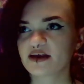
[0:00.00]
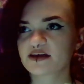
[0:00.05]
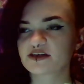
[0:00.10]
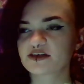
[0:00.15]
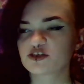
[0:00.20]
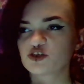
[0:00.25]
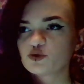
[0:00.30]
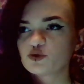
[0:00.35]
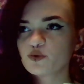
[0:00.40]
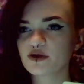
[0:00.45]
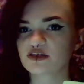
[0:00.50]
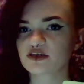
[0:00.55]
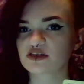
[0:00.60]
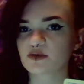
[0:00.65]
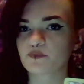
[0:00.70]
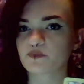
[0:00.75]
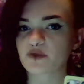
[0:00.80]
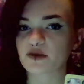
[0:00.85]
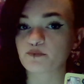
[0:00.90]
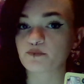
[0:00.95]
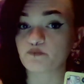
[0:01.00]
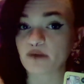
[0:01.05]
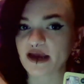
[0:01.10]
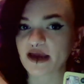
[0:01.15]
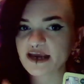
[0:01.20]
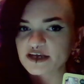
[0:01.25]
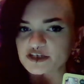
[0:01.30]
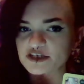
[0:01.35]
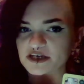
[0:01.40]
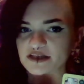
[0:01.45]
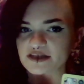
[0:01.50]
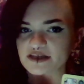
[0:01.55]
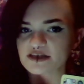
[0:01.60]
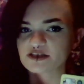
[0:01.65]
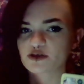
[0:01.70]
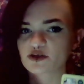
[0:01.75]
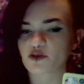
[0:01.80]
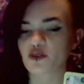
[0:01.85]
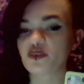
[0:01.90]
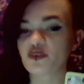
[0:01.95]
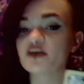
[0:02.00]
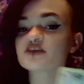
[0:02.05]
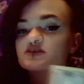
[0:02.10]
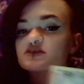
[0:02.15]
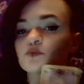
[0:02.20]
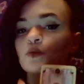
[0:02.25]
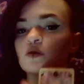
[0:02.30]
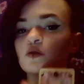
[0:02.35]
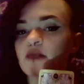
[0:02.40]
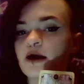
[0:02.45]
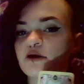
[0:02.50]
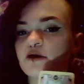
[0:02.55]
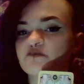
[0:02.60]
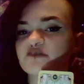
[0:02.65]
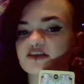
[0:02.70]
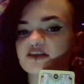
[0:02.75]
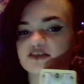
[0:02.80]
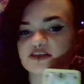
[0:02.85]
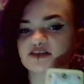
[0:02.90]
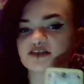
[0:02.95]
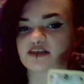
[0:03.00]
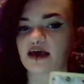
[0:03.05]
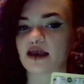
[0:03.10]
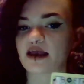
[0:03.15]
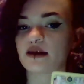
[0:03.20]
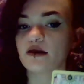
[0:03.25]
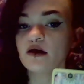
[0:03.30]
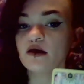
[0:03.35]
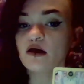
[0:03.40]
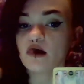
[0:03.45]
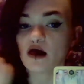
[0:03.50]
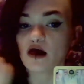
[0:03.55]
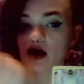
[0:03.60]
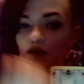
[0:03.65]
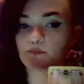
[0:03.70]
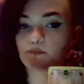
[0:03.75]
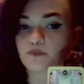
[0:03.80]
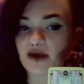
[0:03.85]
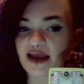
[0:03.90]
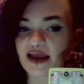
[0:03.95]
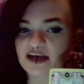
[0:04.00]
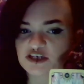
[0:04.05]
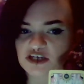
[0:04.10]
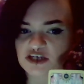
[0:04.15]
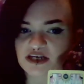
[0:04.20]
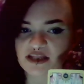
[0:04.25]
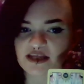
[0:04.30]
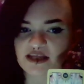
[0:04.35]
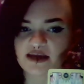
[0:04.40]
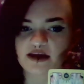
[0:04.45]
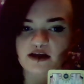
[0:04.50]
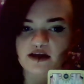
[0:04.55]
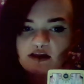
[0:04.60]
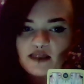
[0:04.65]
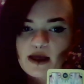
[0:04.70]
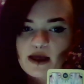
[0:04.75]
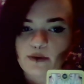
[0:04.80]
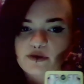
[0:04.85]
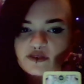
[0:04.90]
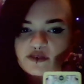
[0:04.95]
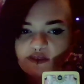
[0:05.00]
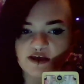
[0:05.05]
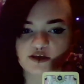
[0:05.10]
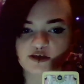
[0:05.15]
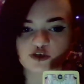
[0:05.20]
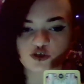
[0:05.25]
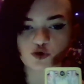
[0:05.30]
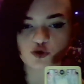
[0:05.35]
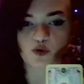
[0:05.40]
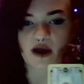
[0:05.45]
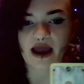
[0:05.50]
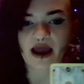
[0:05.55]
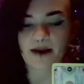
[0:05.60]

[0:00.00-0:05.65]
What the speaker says: It is doing something patiently. So the things to pull out of this is that patiently and allowing things to